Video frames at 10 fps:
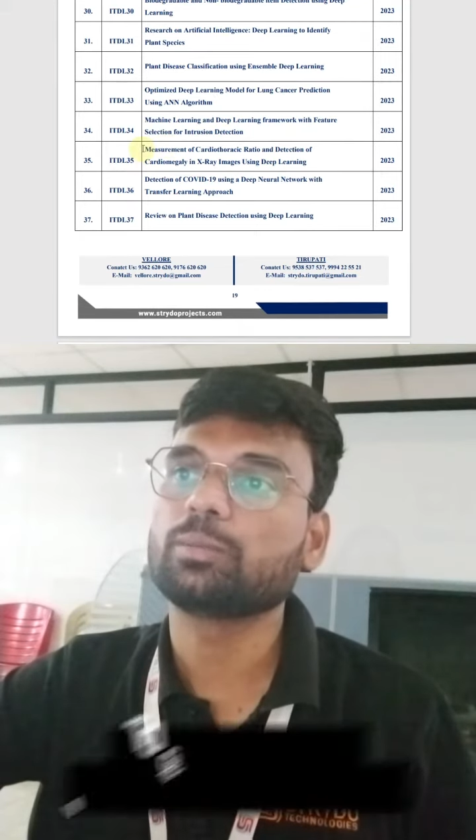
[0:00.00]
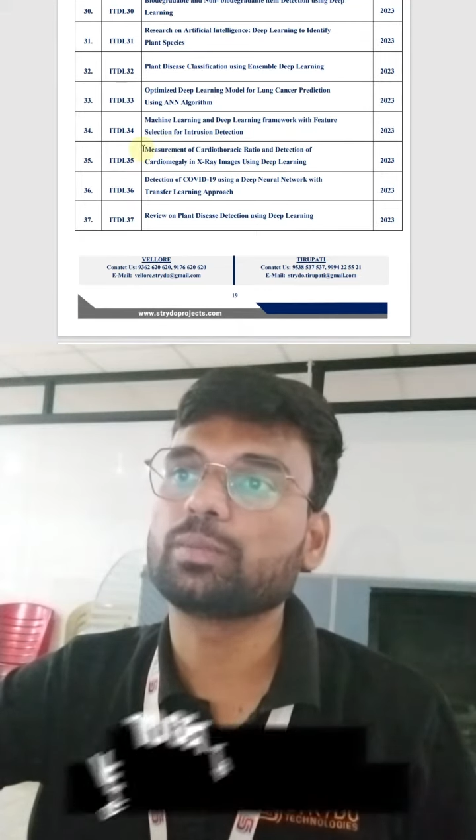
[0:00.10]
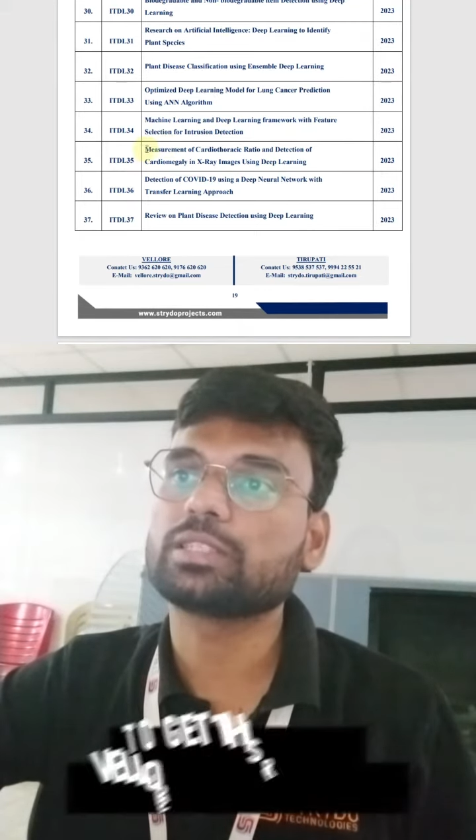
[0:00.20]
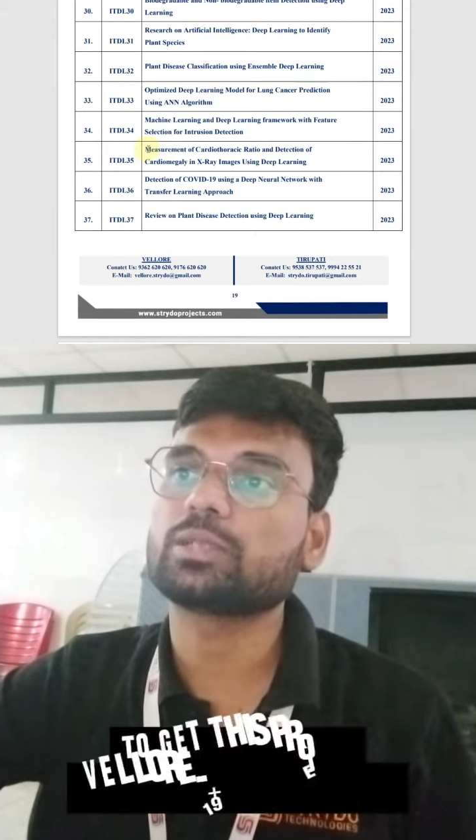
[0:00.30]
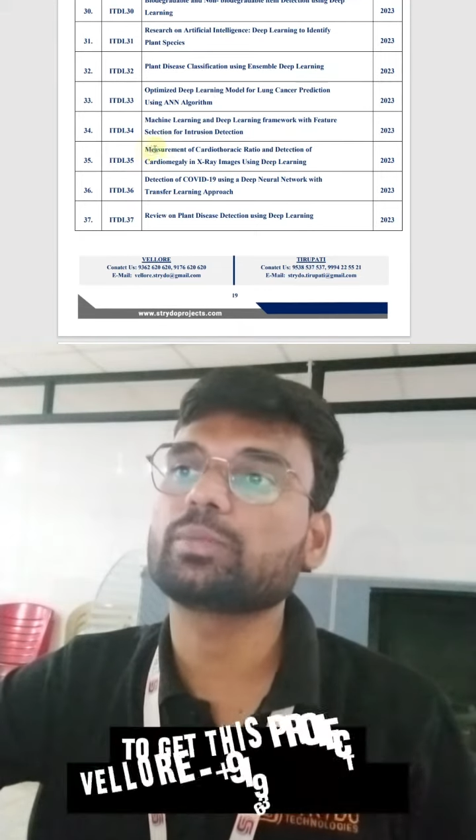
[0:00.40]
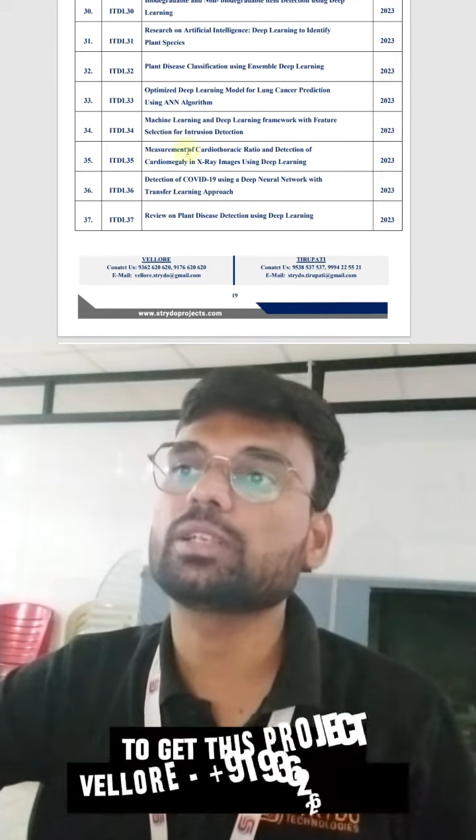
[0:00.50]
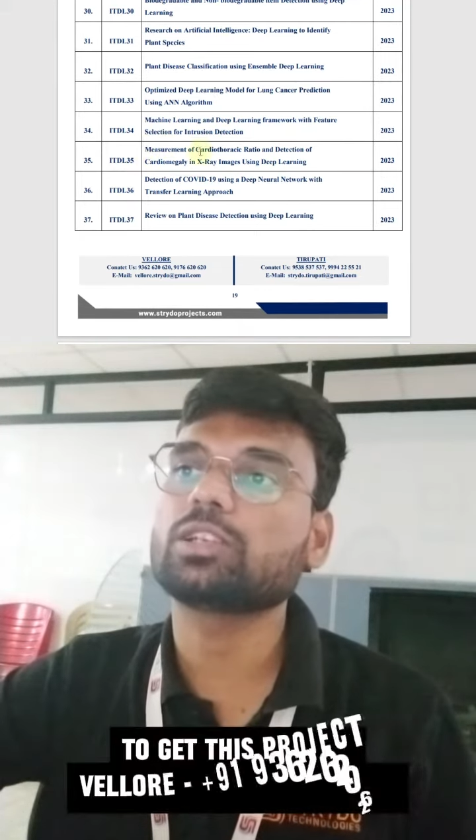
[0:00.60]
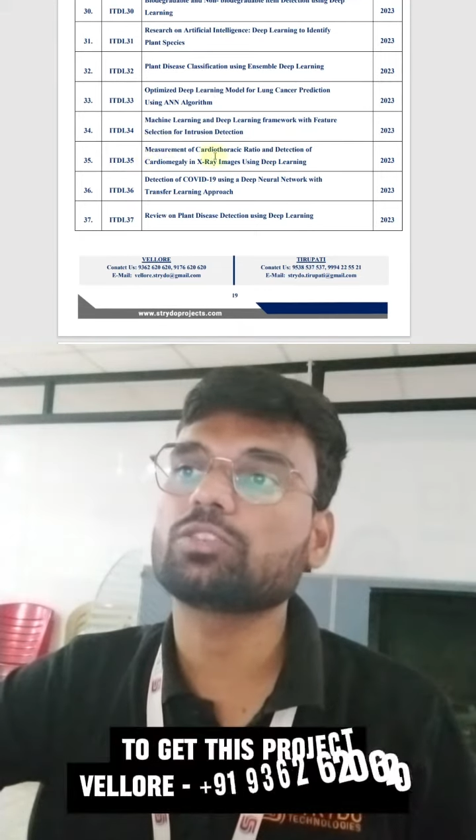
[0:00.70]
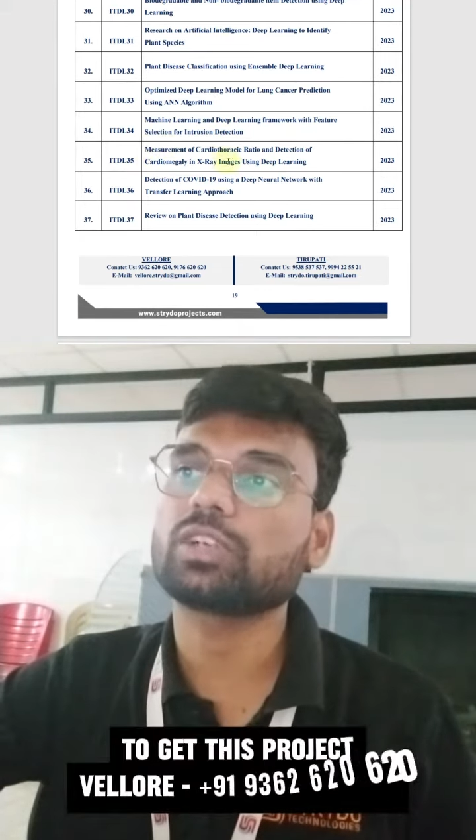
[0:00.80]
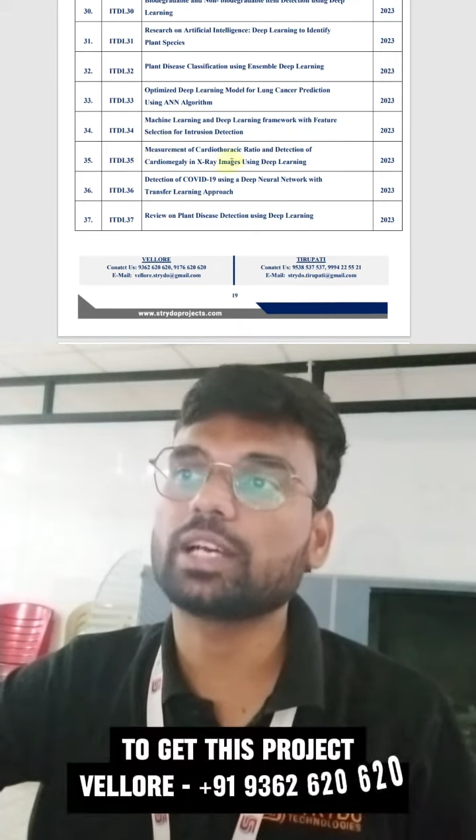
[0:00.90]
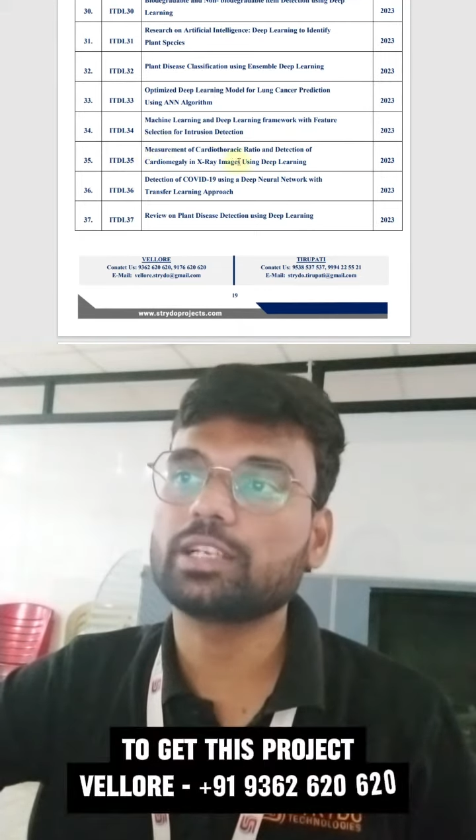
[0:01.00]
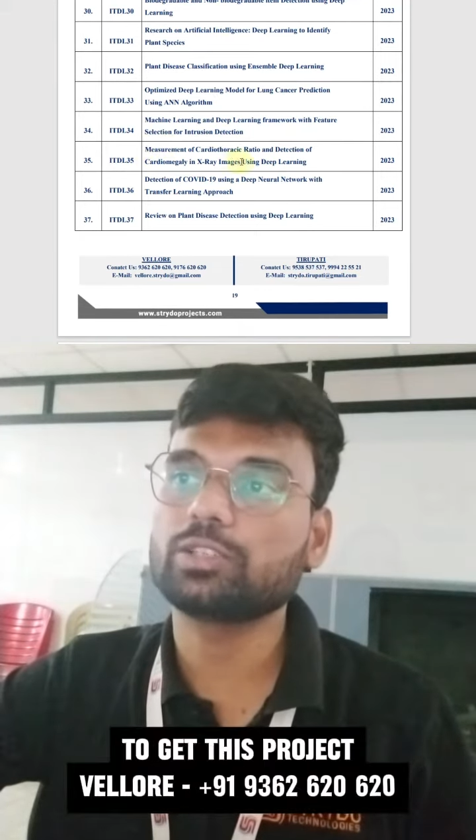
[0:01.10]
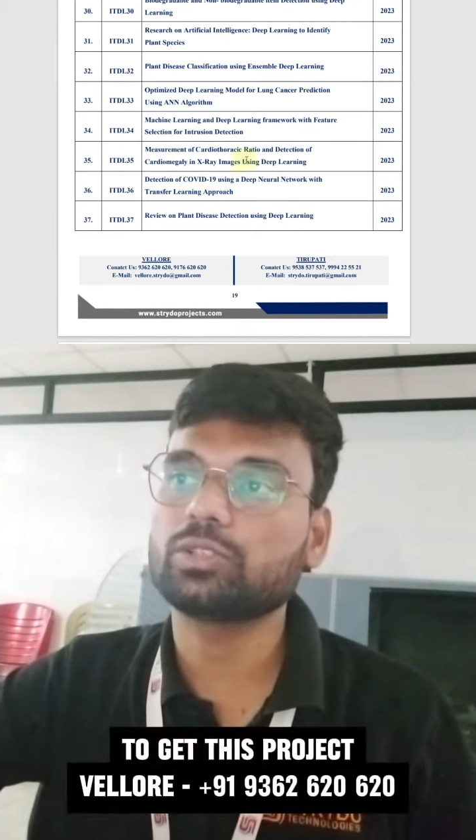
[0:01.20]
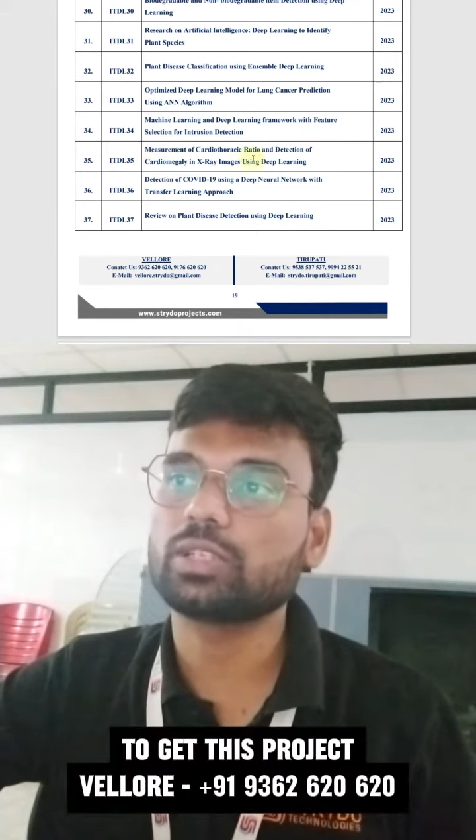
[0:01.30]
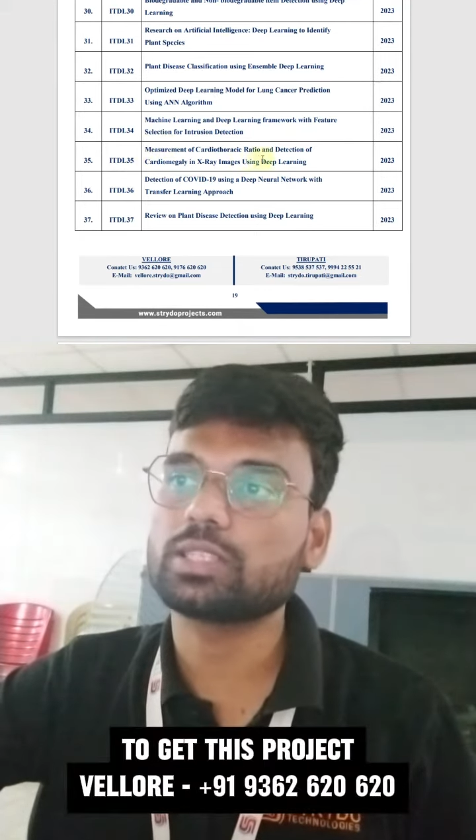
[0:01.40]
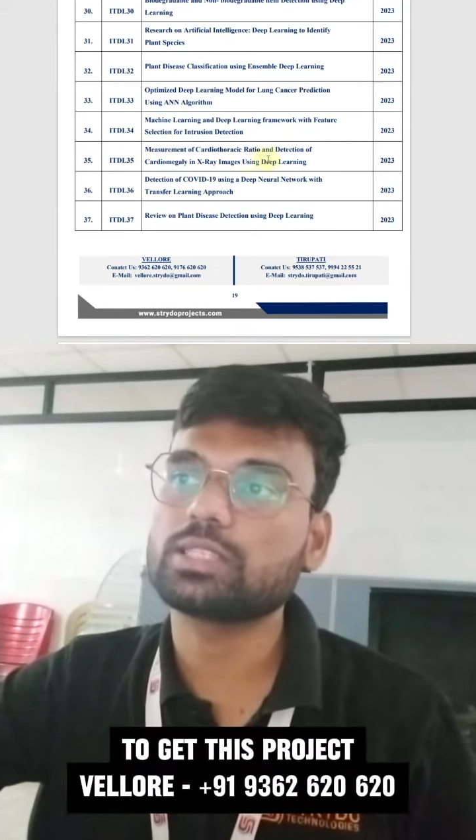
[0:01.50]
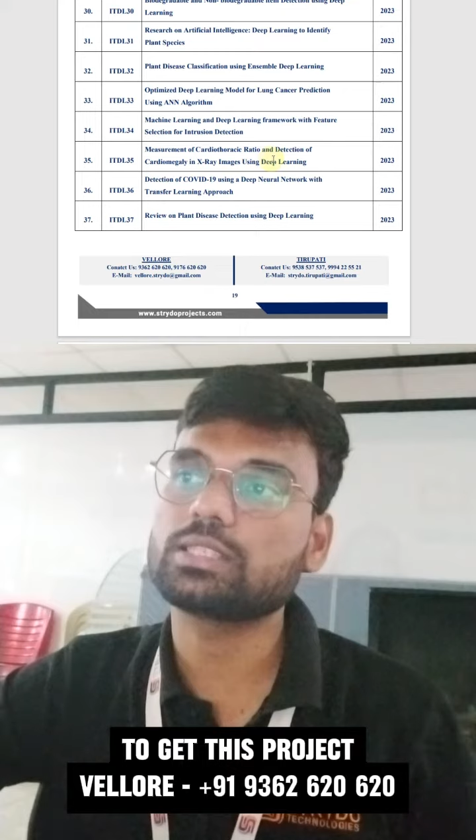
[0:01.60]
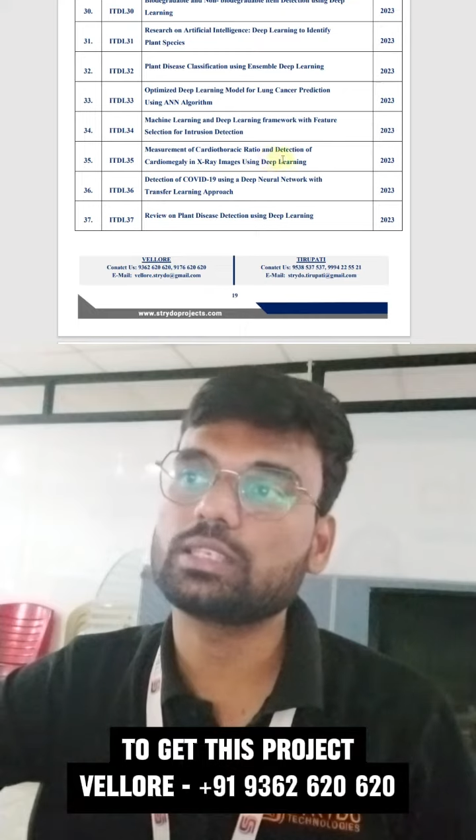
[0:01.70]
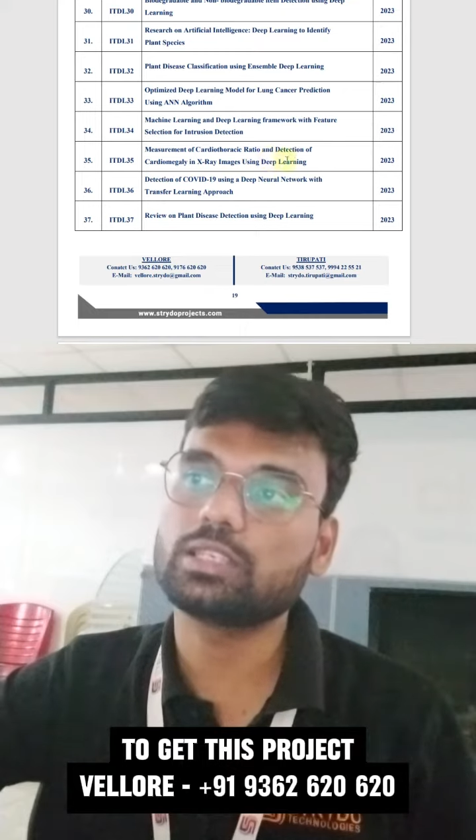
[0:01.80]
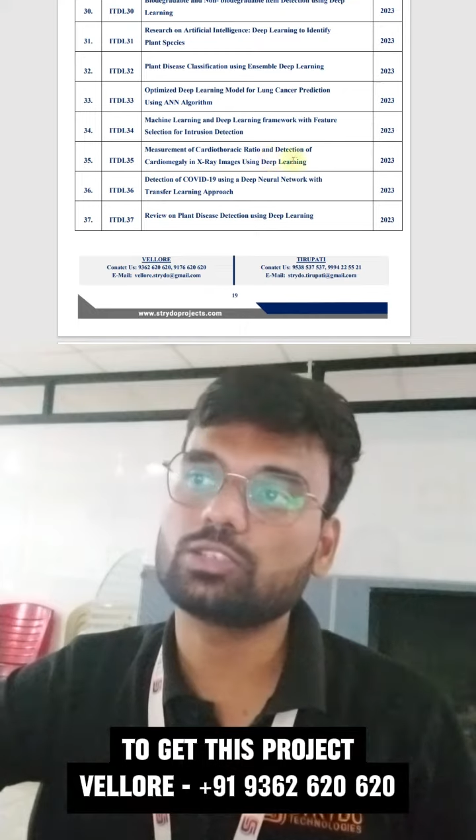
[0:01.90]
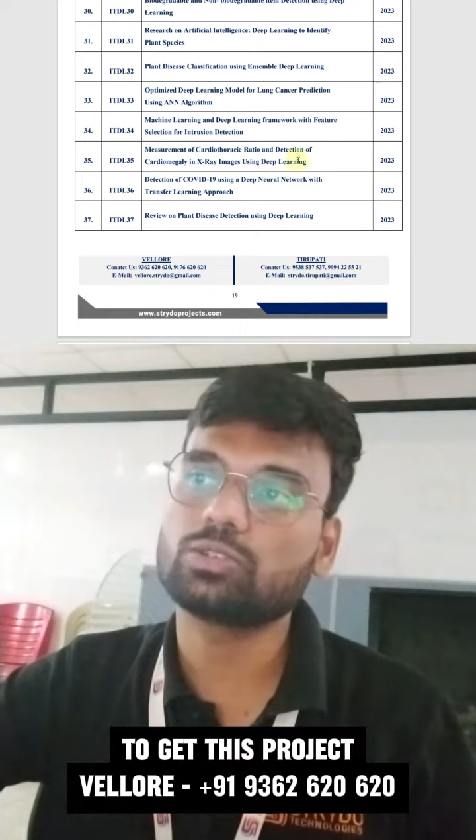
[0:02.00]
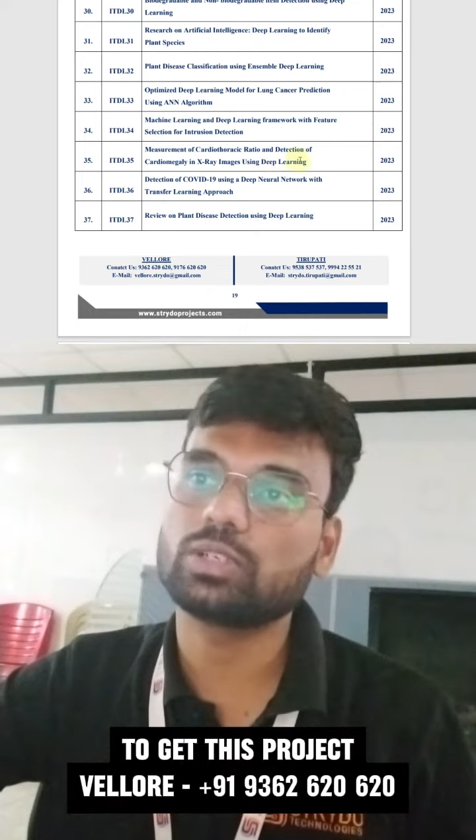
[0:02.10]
measurement of cardiothoracic ratio